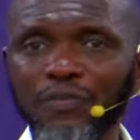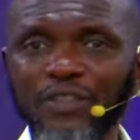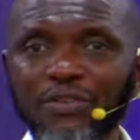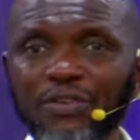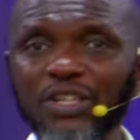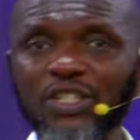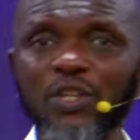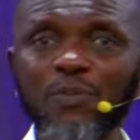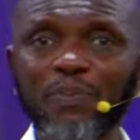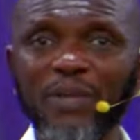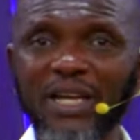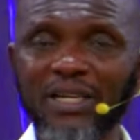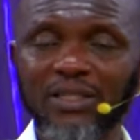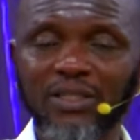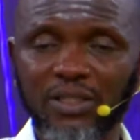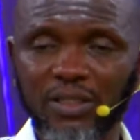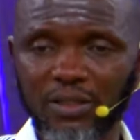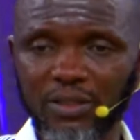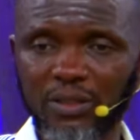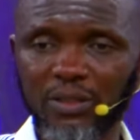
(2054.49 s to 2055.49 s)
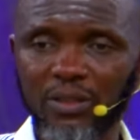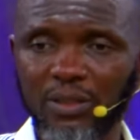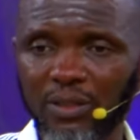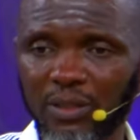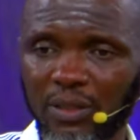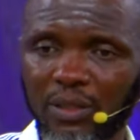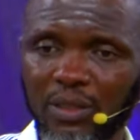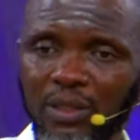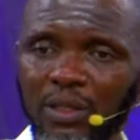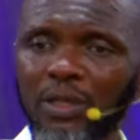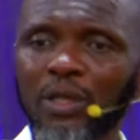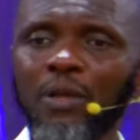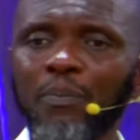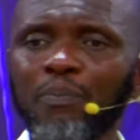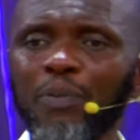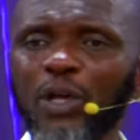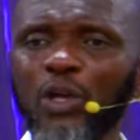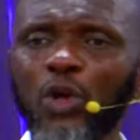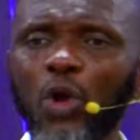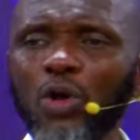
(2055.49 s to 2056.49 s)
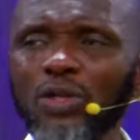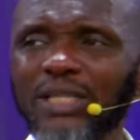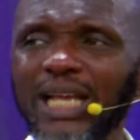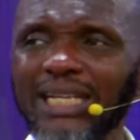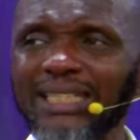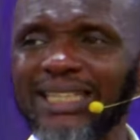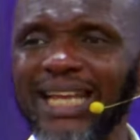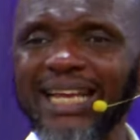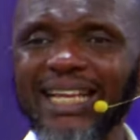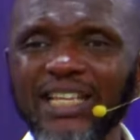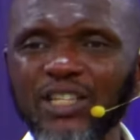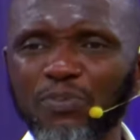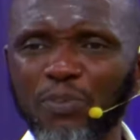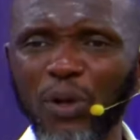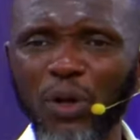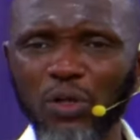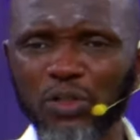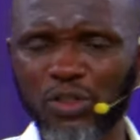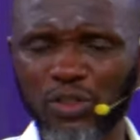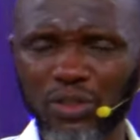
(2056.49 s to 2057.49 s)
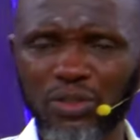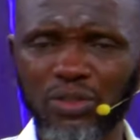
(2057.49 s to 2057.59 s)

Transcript: the recipient. Because I take his blood,